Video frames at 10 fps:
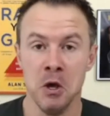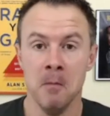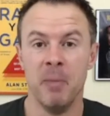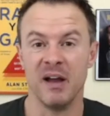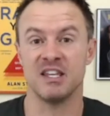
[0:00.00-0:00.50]

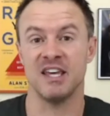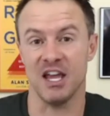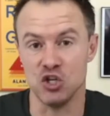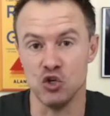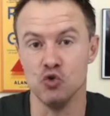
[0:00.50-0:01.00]
but
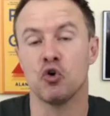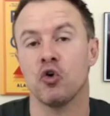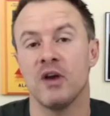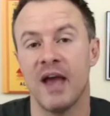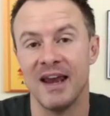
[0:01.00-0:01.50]
can you
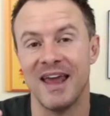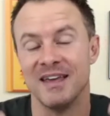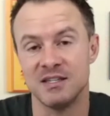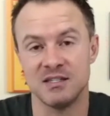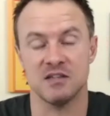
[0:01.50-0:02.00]
create a
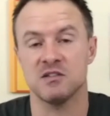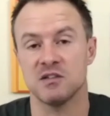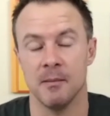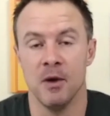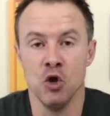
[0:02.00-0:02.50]

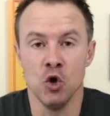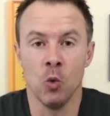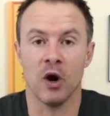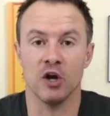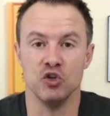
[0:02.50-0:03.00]
system
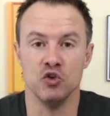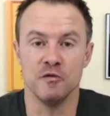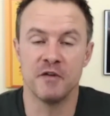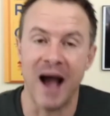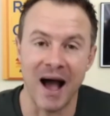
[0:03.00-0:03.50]
where
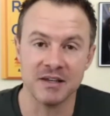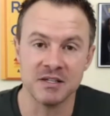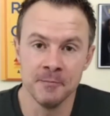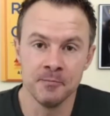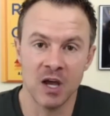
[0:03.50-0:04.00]
you've got
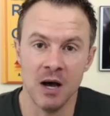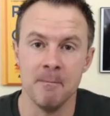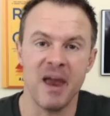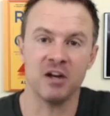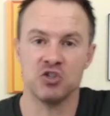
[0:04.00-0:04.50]
uh,
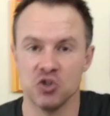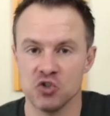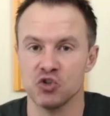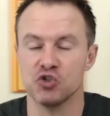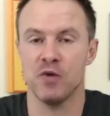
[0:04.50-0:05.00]
managers
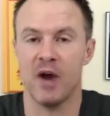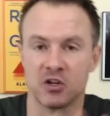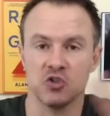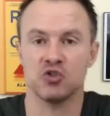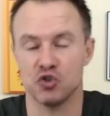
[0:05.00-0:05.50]
or
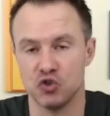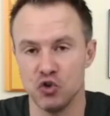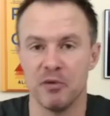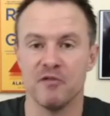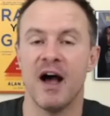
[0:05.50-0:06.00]
directors or
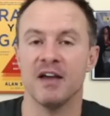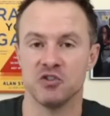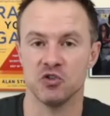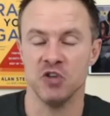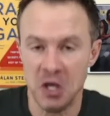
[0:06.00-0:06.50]

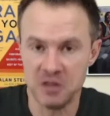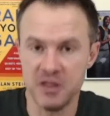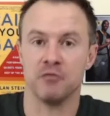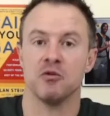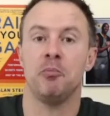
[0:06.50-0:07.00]
supervisors
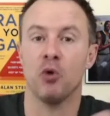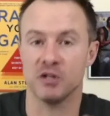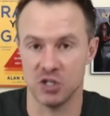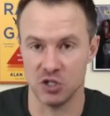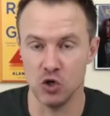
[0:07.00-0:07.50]
that report
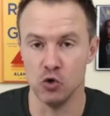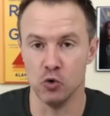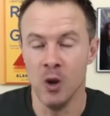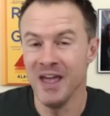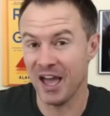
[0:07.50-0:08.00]
to
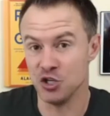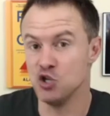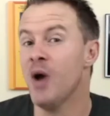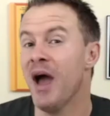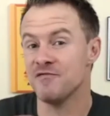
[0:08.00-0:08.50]
you and
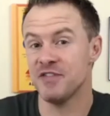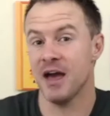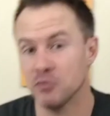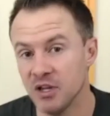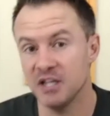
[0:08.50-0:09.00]
you have
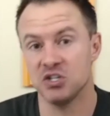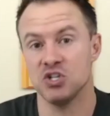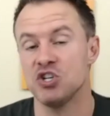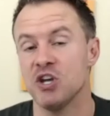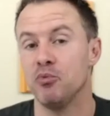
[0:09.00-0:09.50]
that
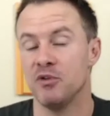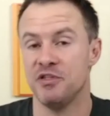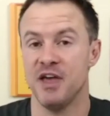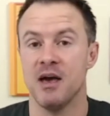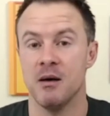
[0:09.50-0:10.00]
relationship with
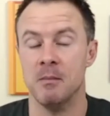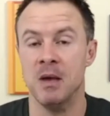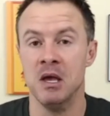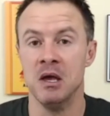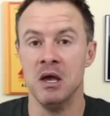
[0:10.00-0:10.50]
them
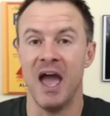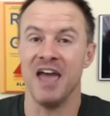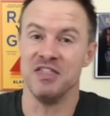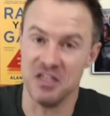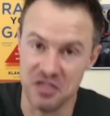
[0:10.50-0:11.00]
mm-hmm.
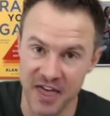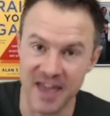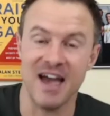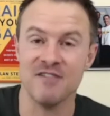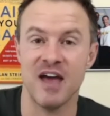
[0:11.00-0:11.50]
and then they
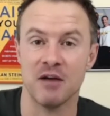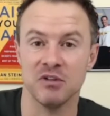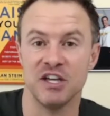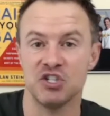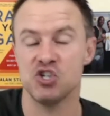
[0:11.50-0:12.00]
have that
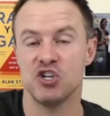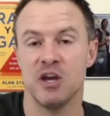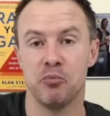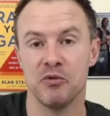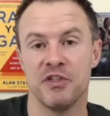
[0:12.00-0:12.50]

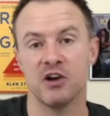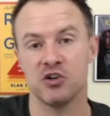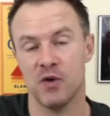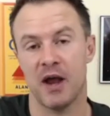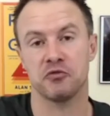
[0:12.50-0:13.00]
relationship with their
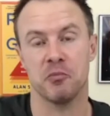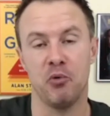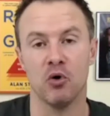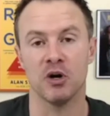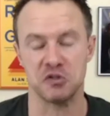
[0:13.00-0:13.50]
direct
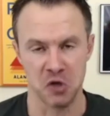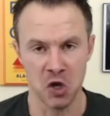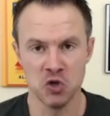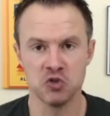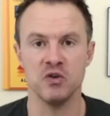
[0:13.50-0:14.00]
reports
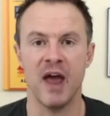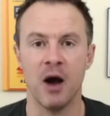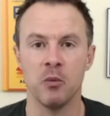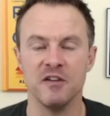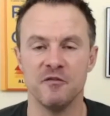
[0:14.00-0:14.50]
so now
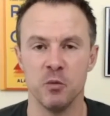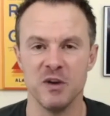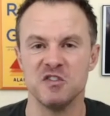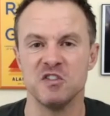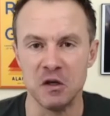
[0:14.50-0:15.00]
we've
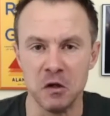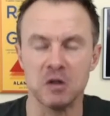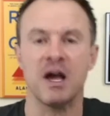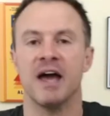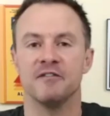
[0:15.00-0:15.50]
we've still
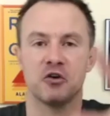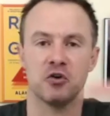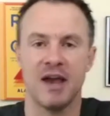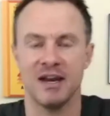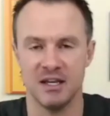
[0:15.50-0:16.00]
kind of
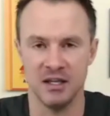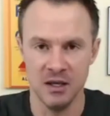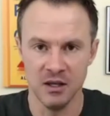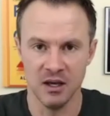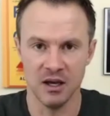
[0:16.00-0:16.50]
created
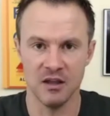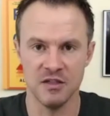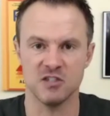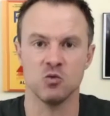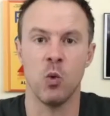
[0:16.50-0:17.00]
uh,
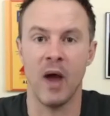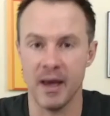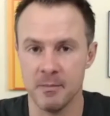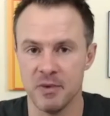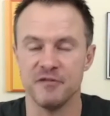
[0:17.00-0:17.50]
this
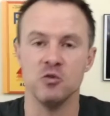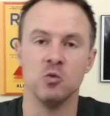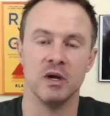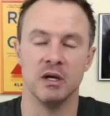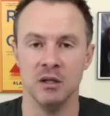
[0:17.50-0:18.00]
web if you
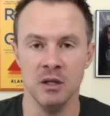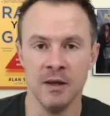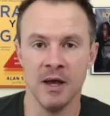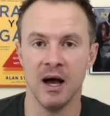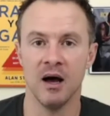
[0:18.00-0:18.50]
will
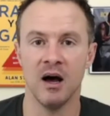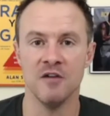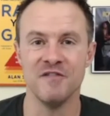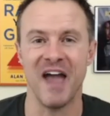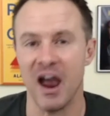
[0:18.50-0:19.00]
uh,
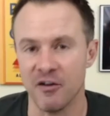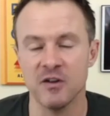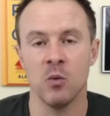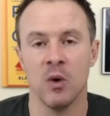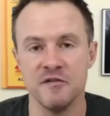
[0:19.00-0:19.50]
of
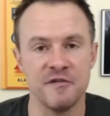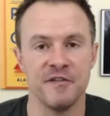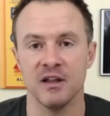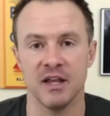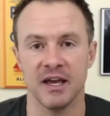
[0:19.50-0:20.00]
everyone
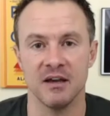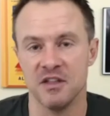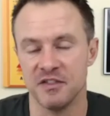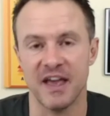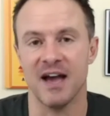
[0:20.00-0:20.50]
feeling
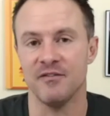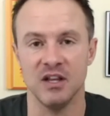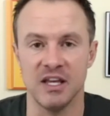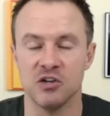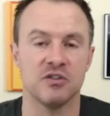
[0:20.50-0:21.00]
that they have a
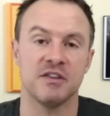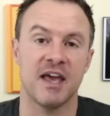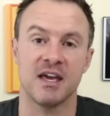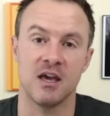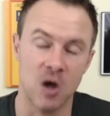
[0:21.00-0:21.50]
leader that they
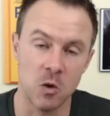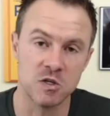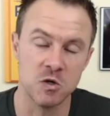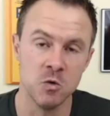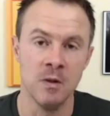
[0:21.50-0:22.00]
can go
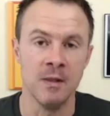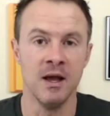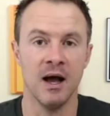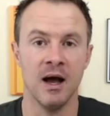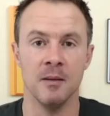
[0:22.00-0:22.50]
to
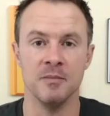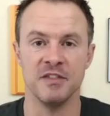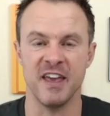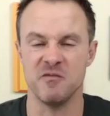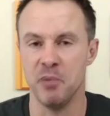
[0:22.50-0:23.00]
um, that
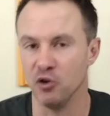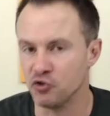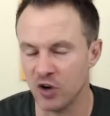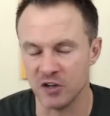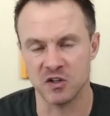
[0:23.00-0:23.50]
they've built
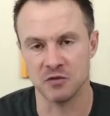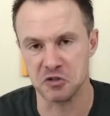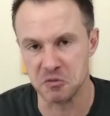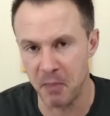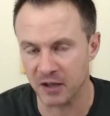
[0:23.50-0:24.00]
trust and
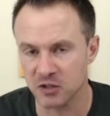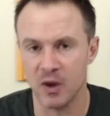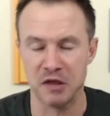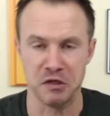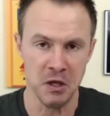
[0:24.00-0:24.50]
respect
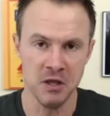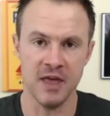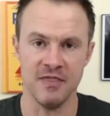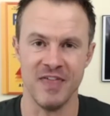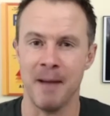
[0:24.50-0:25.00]
with,
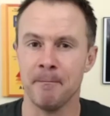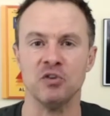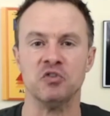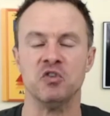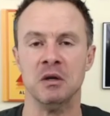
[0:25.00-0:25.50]
that that
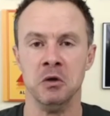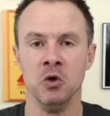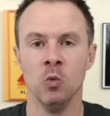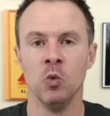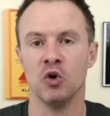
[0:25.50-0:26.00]
person
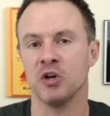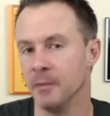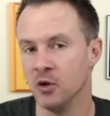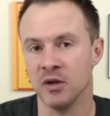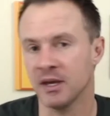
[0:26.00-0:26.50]
will
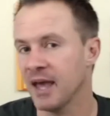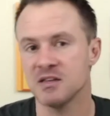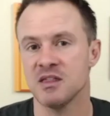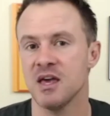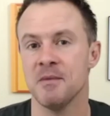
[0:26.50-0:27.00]
communicate to
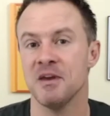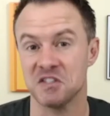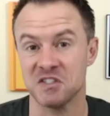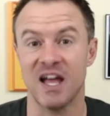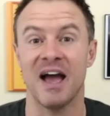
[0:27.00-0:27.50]
them in a
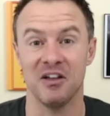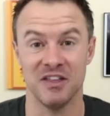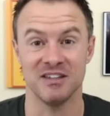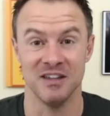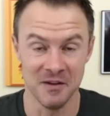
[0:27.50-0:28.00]
style
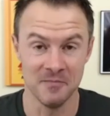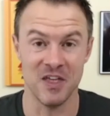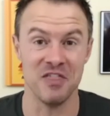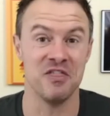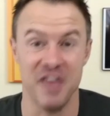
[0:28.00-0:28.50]
that
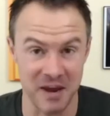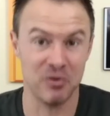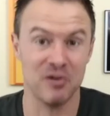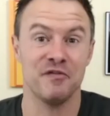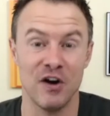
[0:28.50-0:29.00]
that they
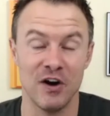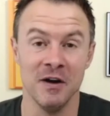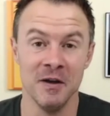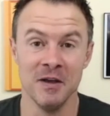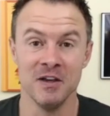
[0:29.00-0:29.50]
prefer.
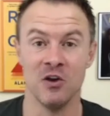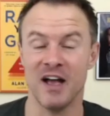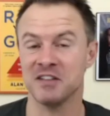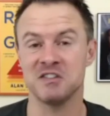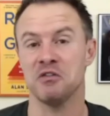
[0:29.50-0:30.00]
You know,
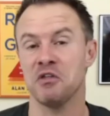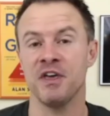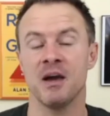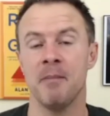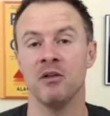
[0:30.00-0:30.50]
that's the other
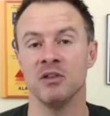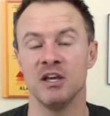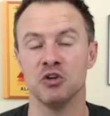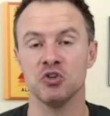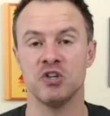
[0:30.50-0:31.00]
thing about
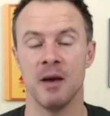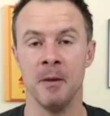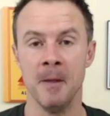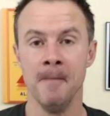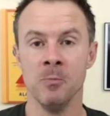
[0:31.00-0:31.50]
leadership.
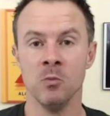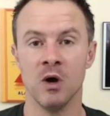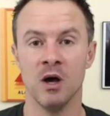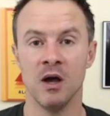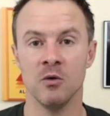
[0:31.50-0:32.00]

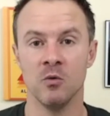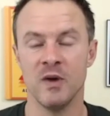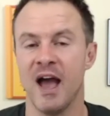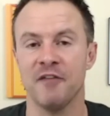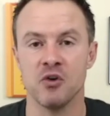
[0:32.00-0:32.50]
but we
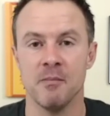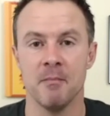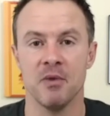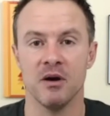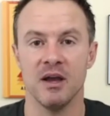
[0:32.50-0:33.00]
have to
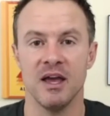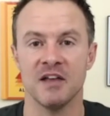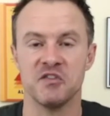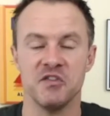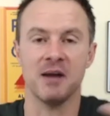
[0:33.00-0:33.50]
remember
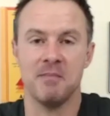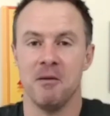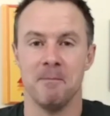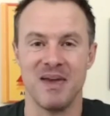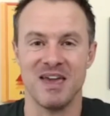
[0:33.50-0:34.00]
it's not
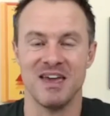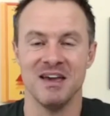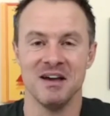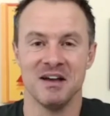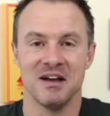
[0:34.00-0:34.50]
about me,
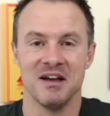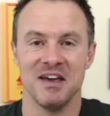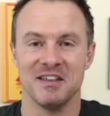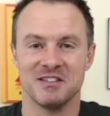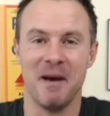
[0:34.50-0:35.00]

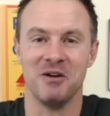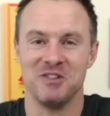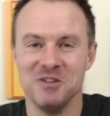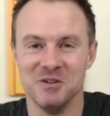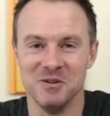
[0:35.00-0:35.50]
it's about
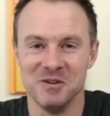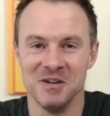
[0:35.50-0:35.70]
you.